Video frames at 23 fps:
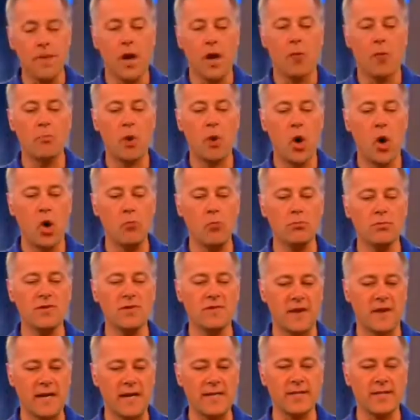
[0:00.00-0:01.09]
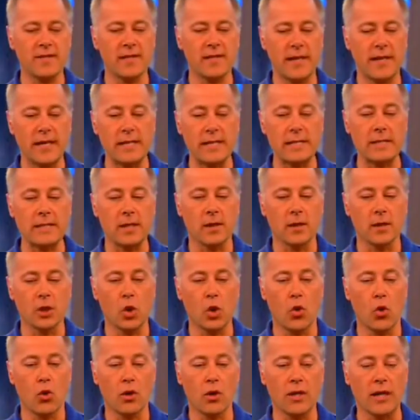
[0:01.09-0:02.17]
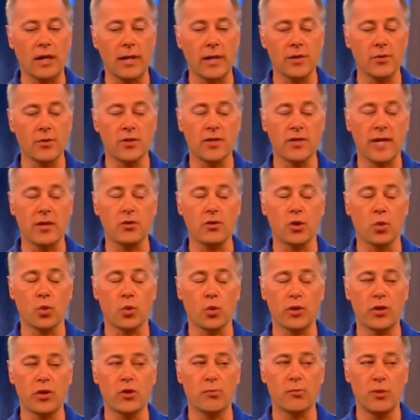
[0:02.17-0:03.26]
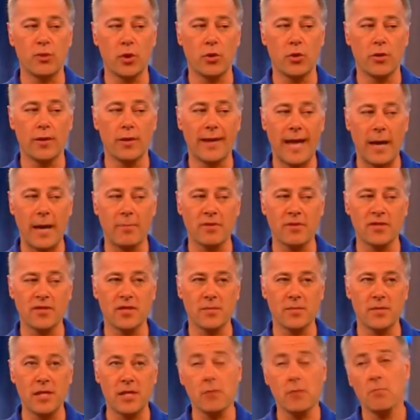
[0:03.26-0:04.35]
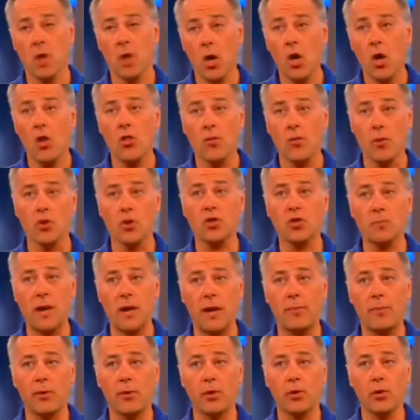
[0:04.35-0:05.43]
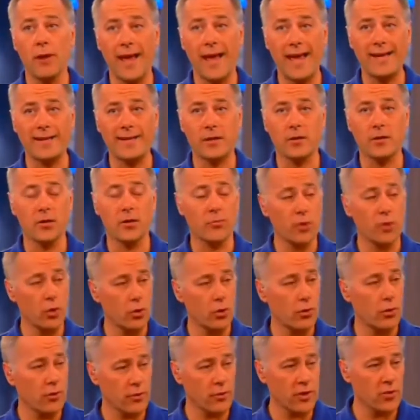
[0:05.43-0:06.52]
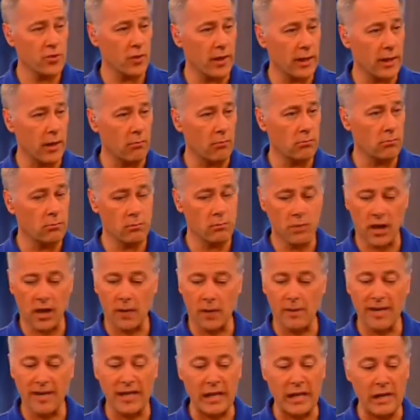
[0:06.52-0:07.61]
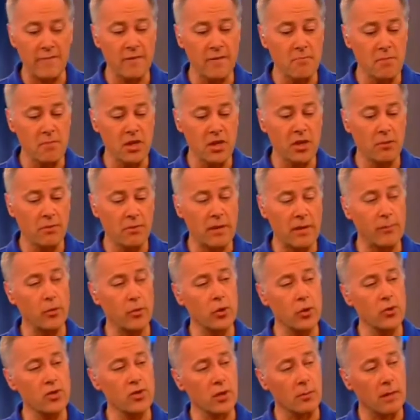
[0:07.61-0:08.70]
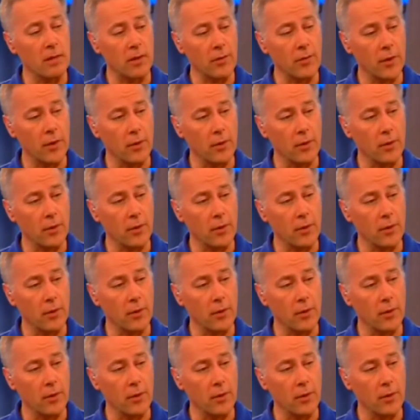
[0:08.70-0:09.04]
a Palm device is a little organizer. It's actually a real computer that happens to be the most popular handheld computer there is right now. Got about 11 million people using them out there.